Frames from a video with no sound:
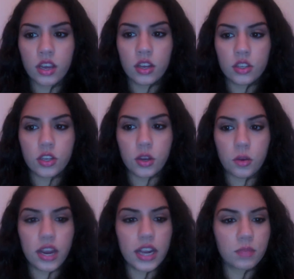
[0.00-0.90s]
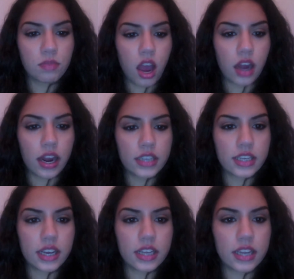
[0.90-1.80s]
So next product
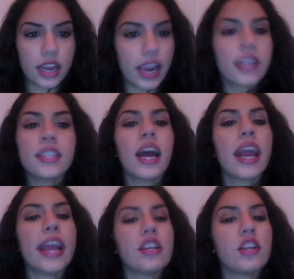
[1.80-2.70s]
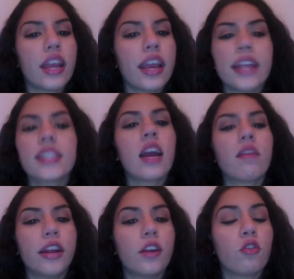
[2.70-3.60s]
is an anti-aging,
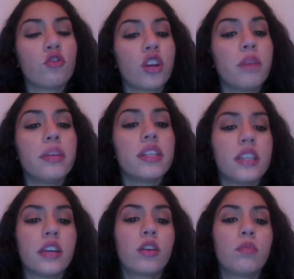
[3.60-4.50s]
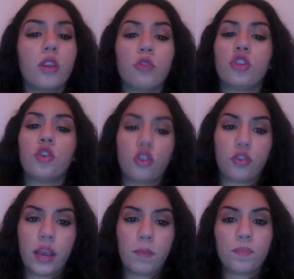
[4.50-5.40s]
anti-wrinkle treatment serum, lotion, or
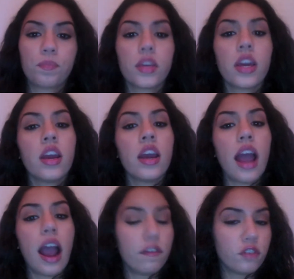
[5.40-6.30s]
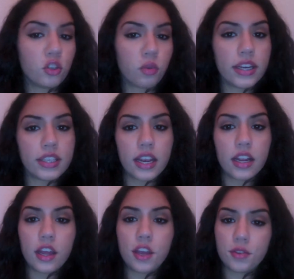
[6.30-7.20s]
cream. After twice
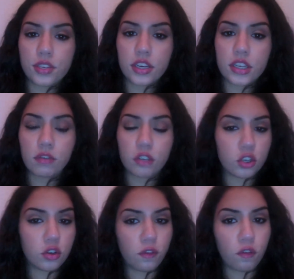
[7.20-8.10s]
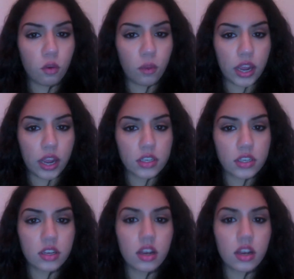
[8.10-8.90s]
daily usage for two to four weeks,